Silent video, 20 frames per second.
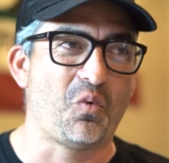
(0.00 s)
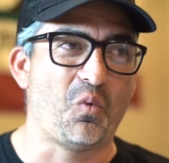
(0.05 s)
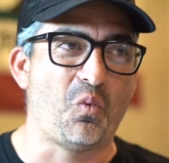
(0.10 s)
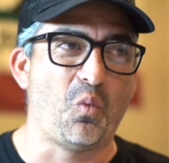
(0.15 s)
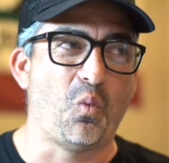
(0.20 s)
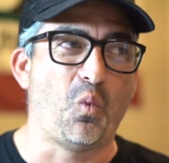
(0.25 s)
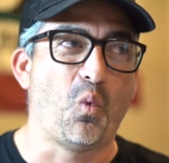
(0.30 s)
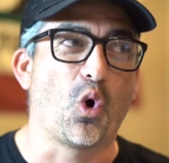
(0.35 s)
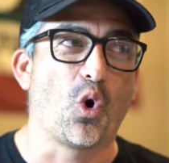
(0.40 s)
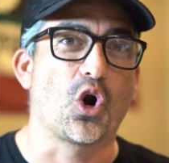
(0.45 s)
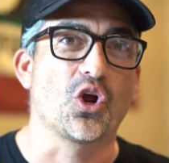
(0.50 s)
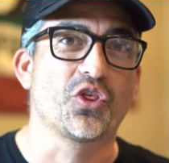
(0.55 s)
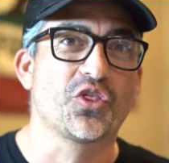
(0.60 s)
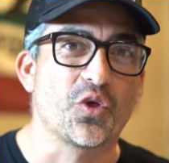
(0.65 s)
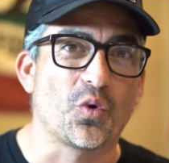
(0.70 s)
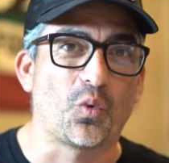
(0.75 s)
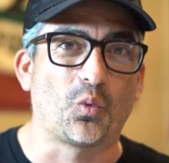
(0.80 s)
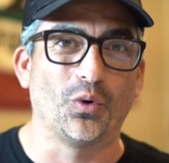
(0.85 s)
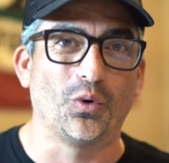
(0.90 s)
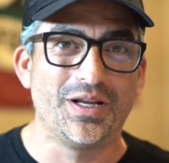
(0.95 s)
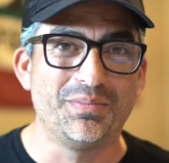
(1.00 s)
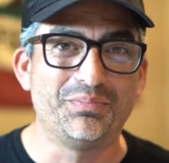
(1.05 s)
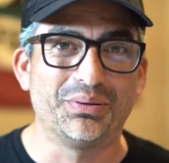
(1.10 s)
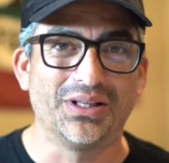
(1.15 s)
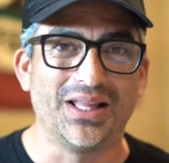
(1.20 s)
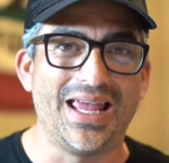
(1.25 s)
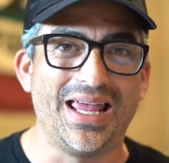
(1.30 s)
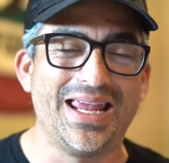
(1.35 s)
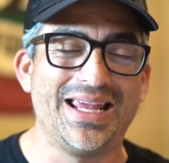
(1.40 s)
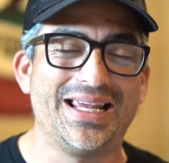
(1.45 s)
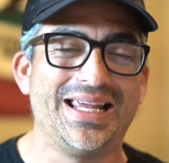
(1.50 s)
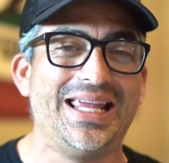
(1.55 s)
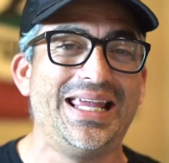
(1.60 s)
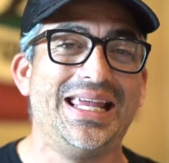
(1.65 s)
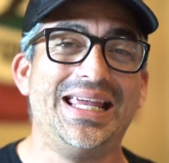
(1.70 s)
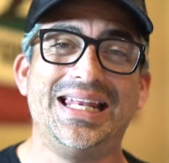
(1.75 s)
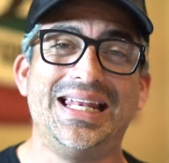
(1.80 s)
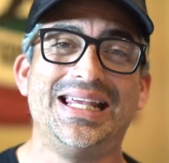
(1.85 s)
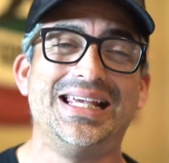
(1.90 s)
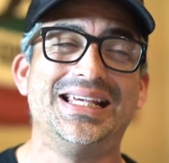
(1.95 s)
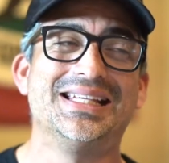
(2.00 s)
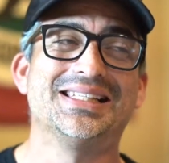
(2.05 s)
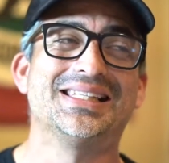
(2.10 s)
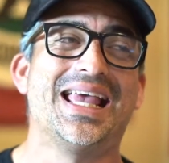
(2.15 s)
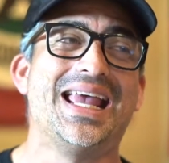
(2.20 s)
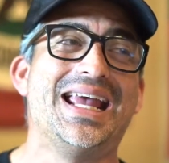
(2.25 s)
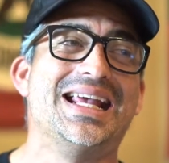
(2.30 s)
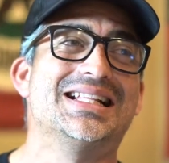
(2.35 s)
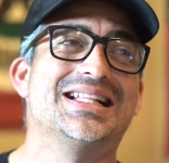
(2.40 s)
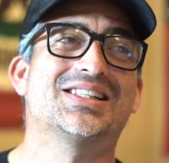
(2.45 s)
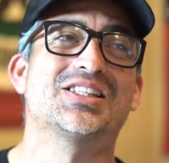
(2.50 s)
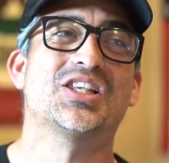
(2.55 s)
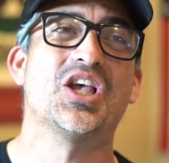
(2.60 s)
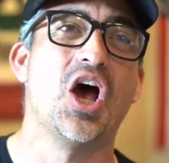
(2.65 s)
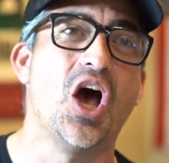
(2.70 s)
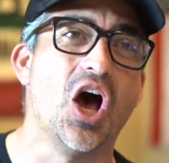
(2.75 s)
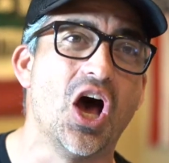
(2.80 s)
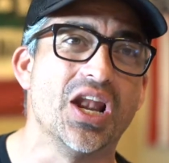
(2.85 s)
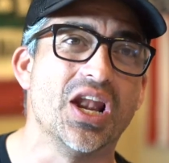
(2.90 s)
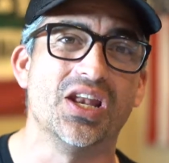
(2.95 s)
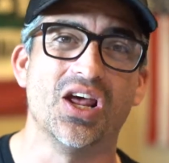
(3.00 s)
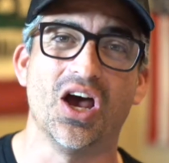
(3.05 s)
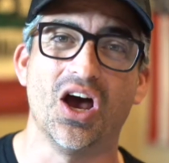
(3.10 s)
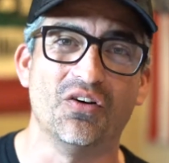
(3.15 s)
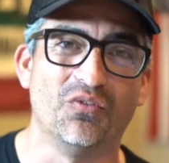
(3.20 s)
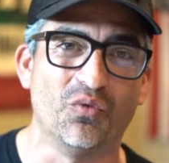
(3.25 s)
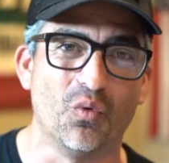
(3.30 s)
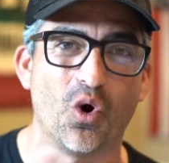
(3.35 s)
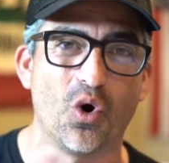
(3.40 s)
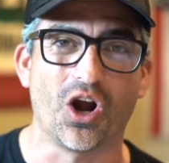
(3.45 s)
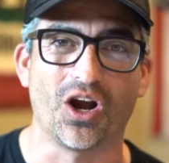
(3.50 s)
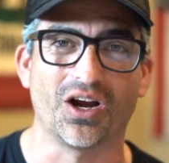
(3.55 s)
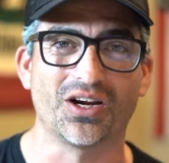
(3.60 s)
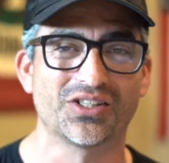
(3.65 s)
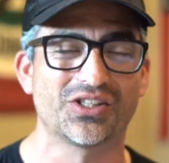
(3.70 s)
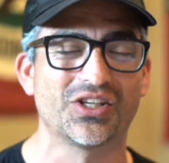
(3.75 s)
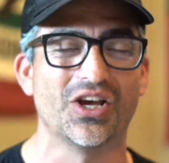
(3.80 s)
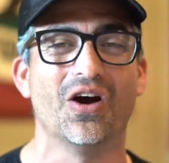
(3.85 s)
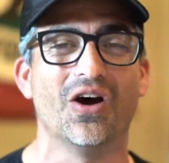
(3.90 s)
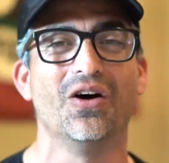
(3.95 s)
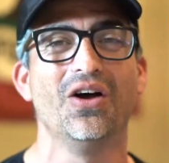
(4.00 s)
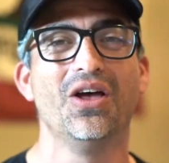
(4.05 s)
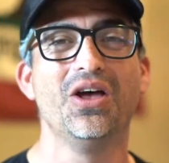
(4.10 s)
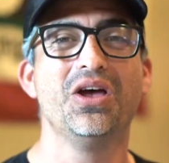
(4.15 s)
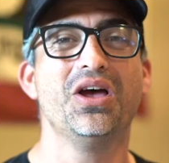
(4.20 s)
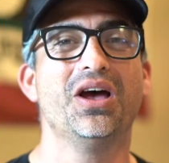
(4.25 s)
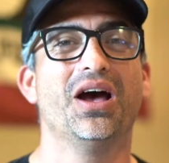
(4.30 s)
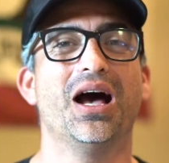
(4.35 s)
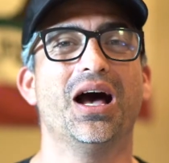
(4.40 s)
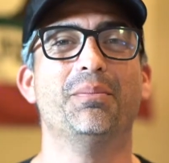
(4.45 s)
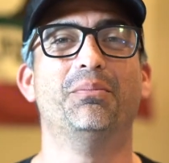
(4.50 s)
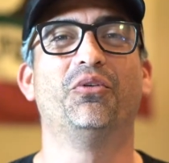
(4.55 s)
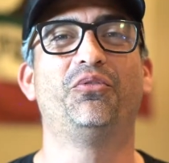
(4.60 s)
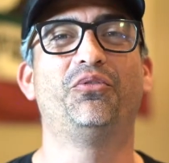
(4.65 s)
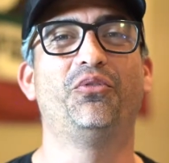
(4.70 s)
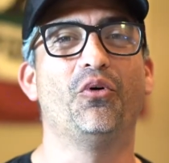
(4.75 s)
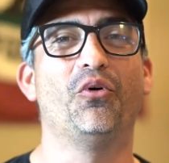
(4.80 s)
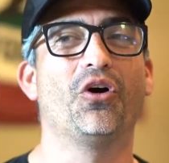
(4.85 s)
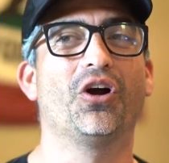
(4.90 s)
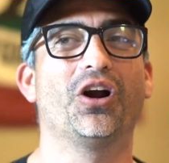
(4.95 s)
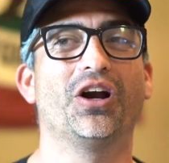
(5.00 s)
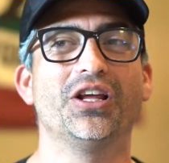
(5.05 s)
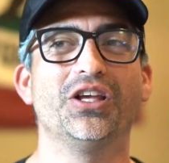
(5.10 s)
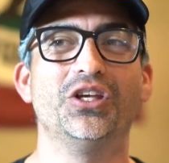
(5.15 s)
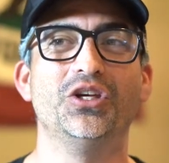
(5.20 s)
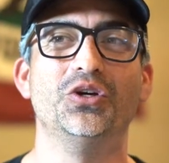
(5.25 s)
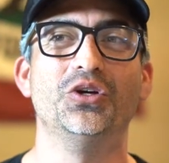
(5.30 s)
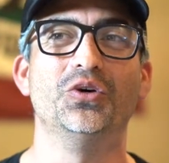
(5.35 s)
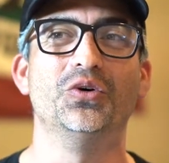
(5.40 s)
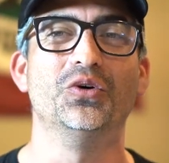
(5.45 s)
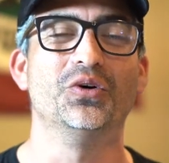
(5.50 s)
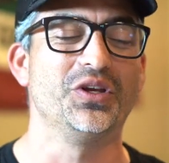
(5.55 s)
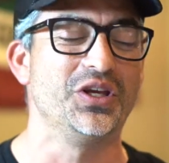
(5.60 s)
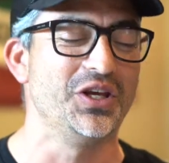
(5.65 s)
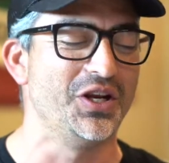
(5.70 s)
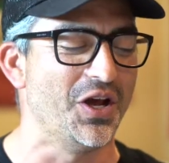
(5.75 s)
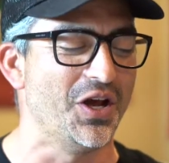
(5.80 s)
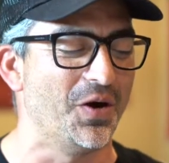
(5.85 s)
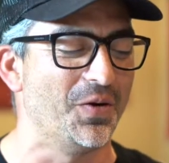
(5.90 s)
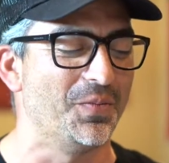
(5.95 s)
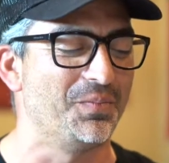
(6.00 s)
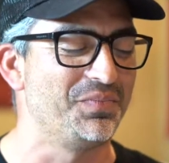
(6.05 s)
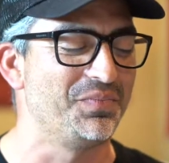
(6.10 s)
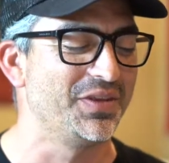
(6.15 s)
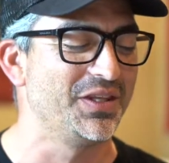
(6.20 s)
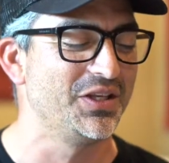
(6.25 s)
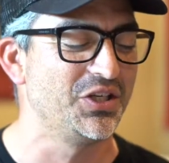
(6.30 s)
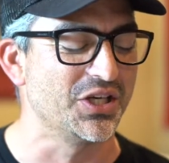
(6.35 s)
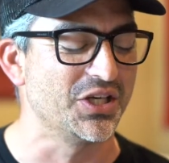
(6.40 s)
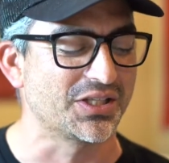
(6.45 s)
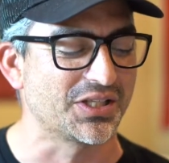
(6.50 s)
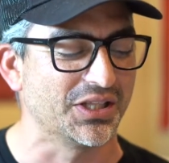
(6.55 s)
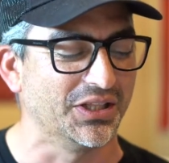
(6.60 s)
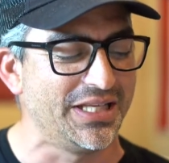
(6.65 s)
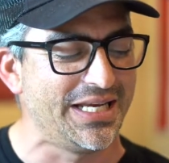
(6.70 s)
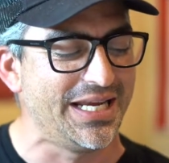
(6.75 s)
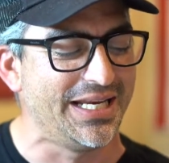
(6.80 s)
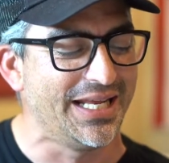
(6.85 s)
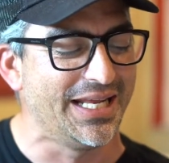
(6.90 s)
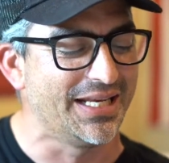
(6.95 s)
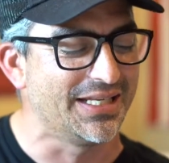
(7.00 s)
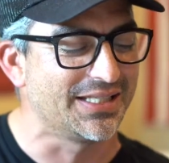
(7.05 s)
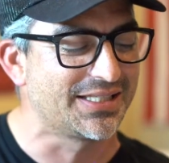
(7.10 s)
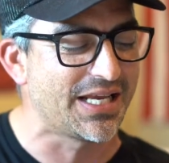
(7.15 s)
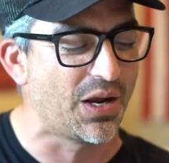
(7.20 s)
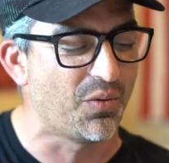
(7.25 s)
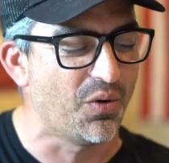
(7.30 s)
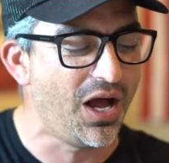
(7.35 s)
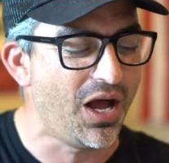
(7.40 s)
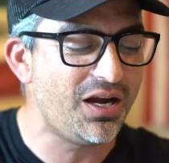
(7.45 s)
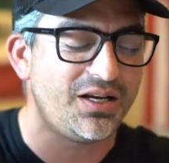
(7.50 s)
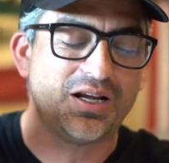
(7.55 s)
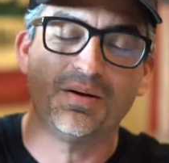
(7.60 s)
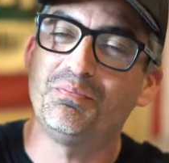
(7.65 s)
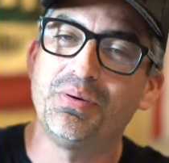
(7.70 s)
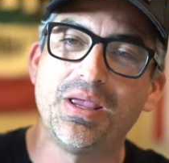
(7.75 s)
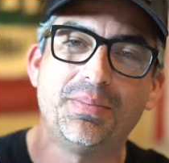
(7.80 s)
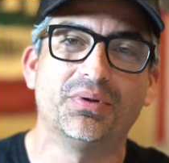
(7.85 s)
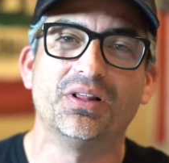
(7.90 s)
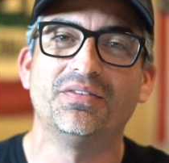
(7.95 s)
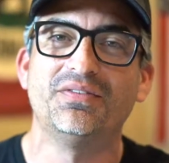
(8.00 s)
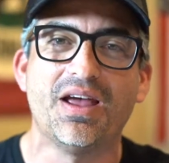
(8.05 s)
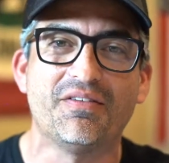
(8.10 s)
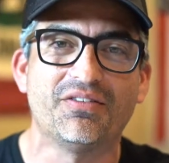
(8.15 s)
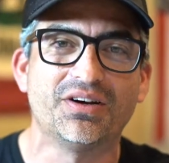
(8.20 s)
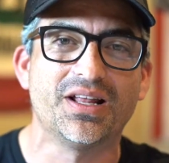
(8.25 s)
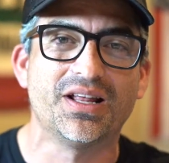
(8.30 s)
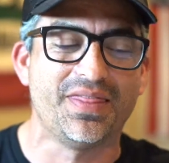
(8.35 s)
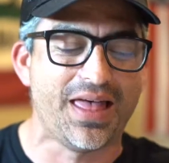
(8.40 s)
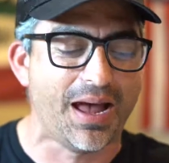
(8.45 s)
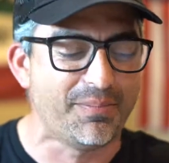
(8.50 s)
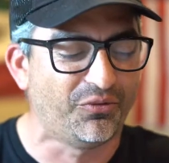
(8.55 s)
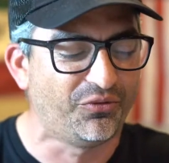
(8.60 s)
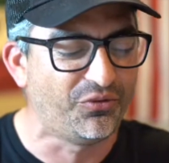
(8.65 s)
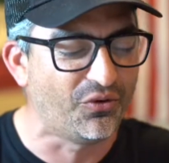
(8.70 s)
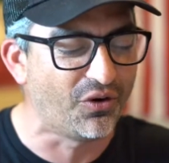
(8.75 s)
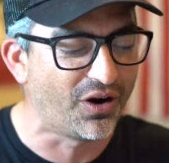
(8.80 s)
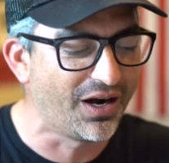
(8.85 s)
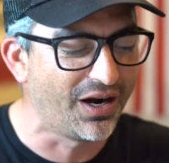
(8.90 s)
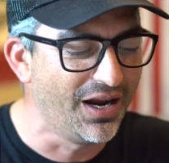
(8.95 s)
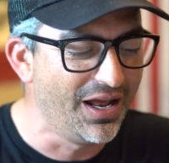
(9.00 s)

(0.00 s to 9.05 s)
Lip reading: worth replaying, it is a ton of work. So before you just lean in and say, well, how come people have never done that before?